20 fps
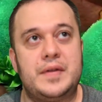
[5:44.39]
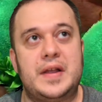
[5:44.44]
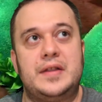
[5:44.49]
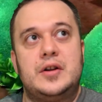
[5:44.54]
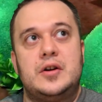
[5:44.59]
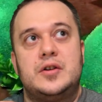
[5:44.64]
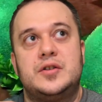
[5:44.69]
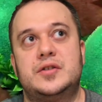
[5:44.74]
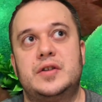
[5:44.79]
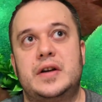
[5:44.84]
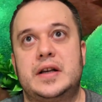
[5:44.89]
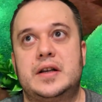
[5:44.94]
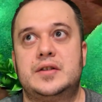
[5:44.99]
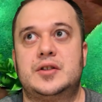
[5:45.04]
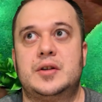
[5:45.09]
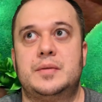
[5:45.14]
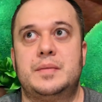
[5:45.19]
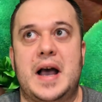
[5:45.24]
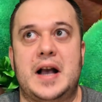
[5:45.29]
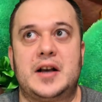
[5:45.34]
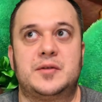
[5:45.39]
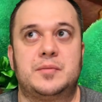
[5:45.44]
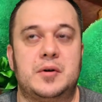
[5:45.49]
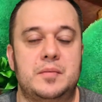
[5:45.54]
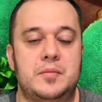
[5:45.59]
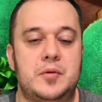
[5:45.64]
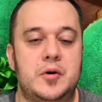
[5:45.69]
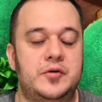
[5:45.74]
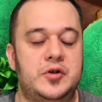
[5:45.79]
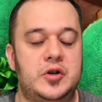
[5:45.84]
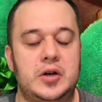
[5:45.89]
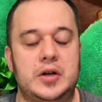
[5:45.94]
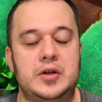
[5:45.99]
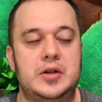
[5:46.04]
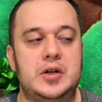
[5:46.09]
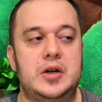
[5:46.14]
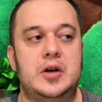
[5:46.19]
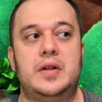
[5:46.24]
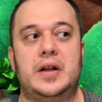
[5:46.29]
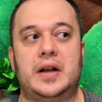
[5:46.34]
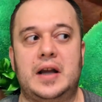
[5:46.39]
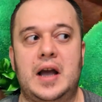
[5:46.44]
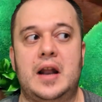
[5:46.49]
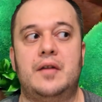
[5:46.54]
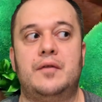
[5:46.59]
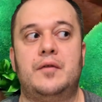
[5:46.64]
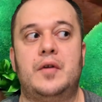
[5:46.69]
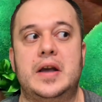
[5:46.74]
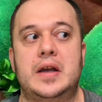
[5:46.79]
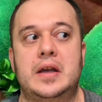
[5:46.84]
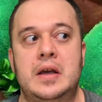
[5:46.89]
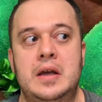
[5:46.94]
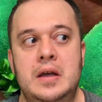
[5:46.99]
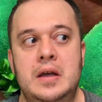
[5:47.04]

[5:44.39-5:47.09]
that there's like some expert moves you can do that kind of like